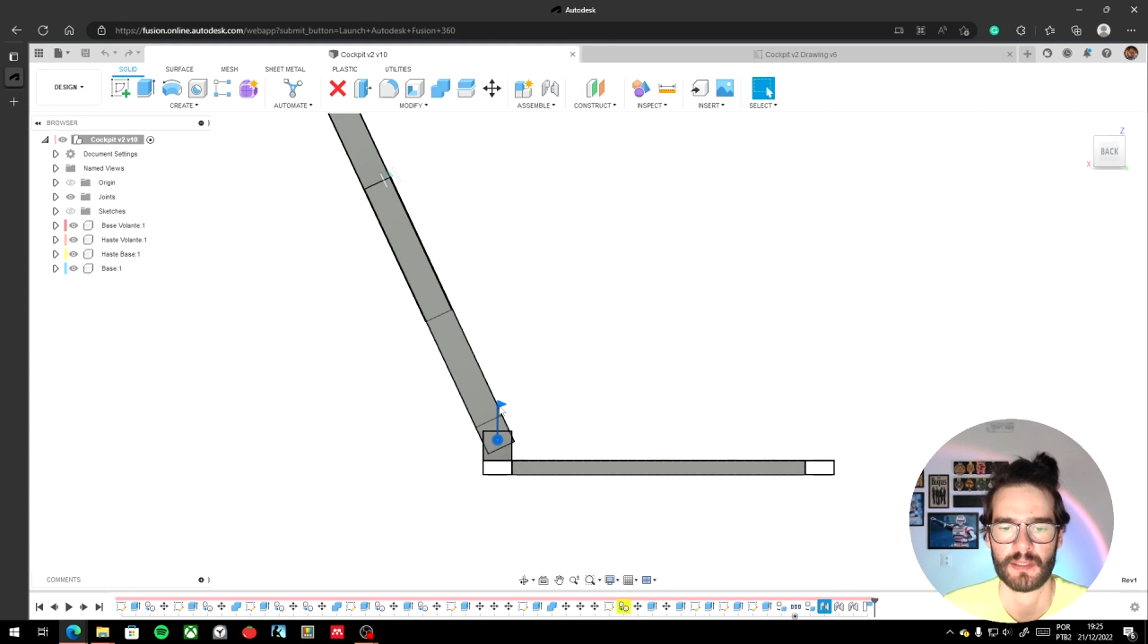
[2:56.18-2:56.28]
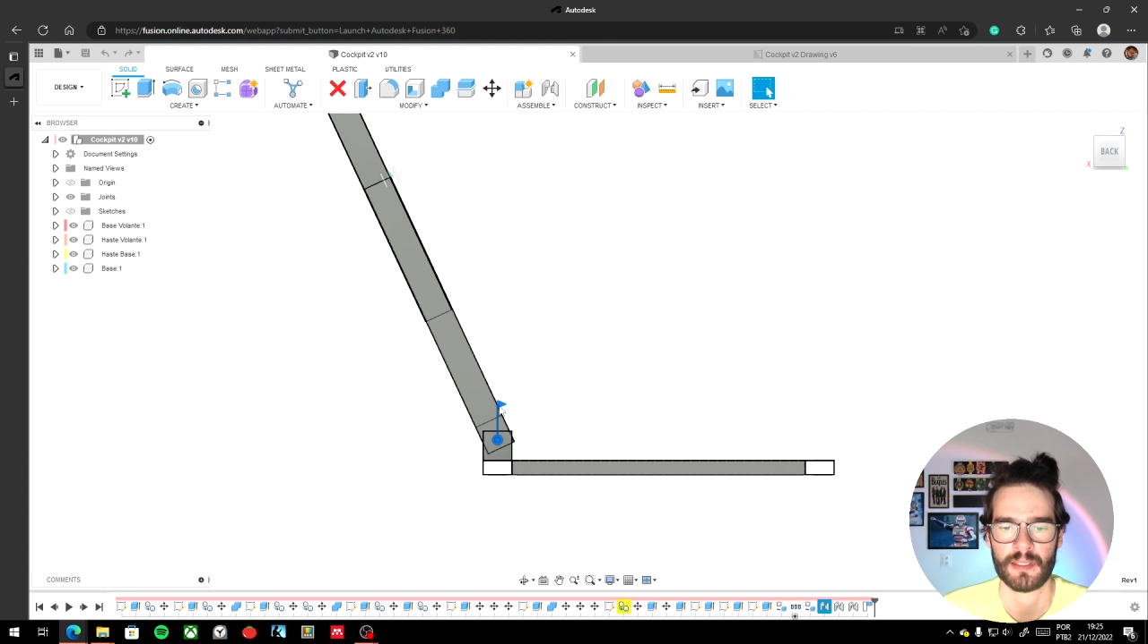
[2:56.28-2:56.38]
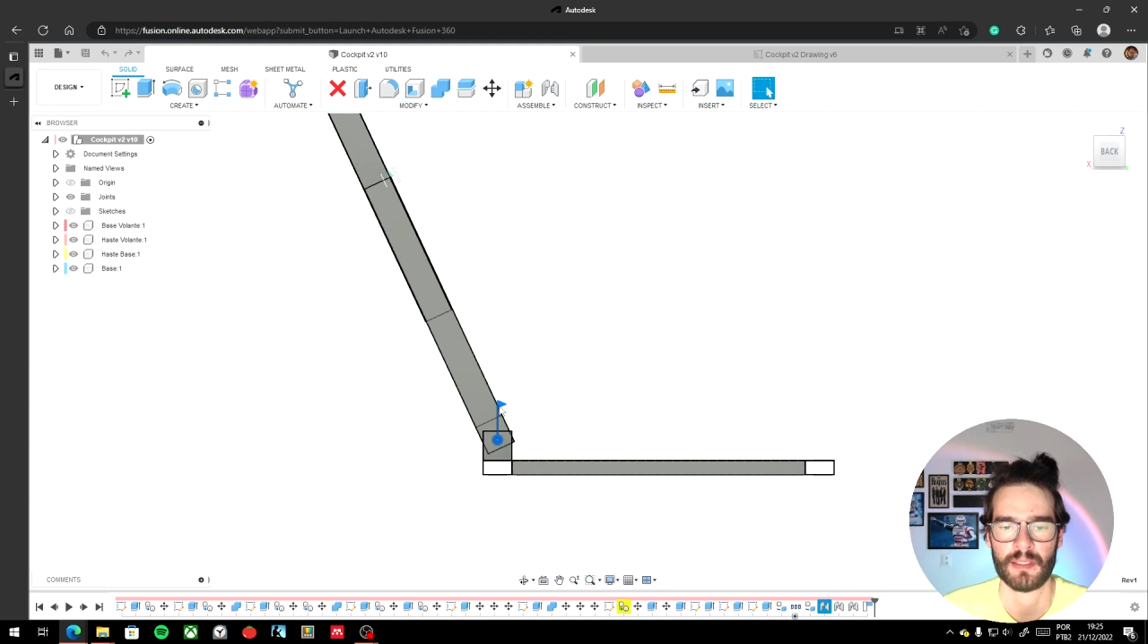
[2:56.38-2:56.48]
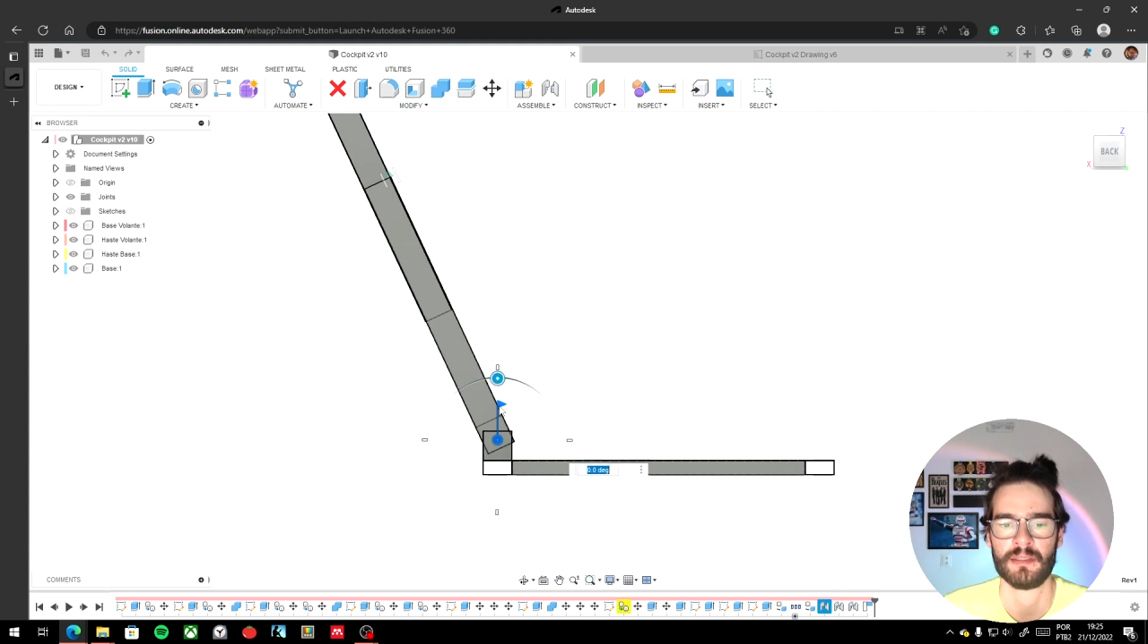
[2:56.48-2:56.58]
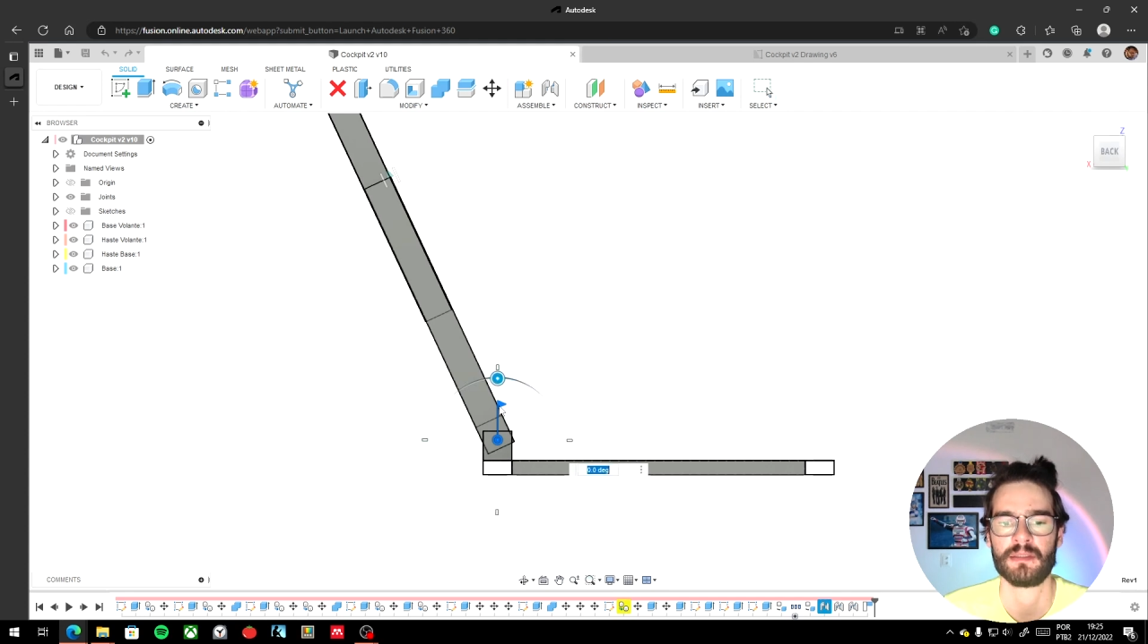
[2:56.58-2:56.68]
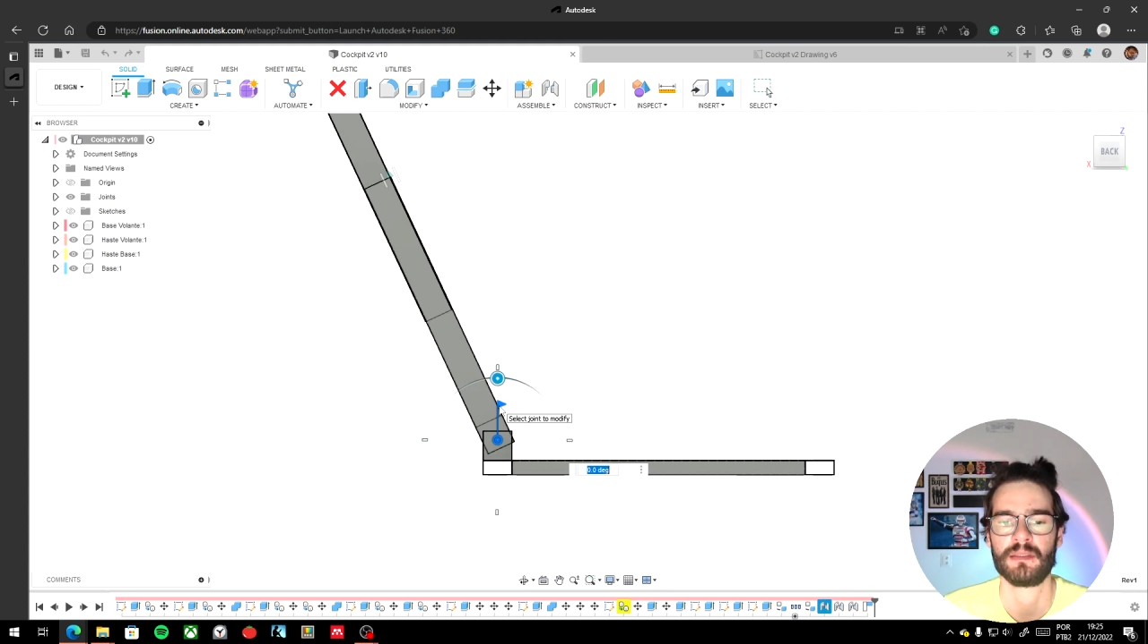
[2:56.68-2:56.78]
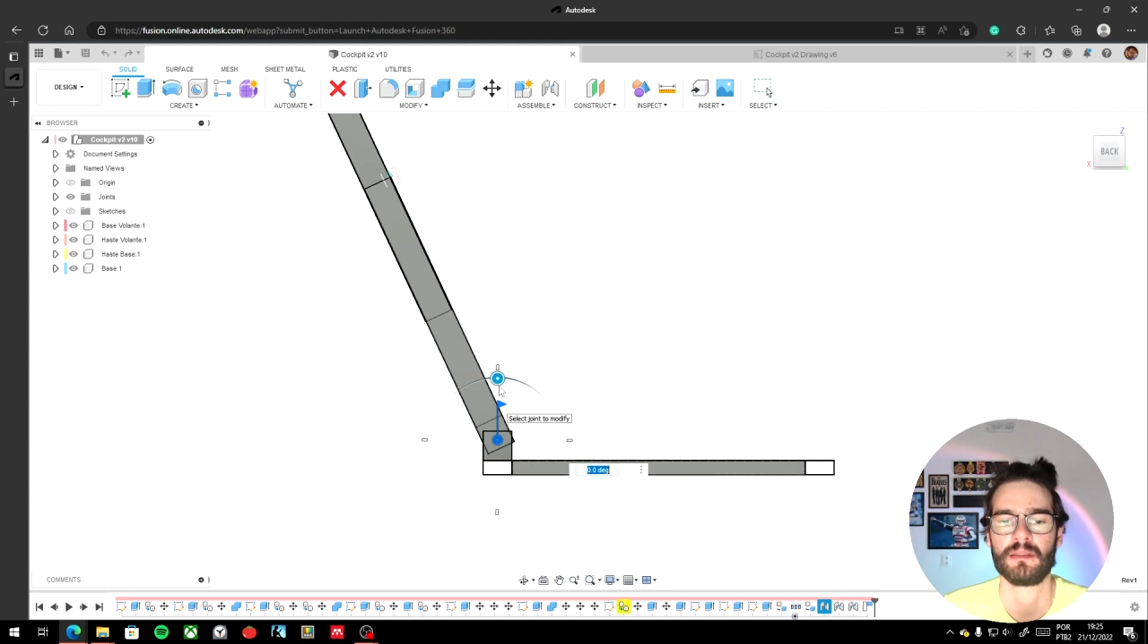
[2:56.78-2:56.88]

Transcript: and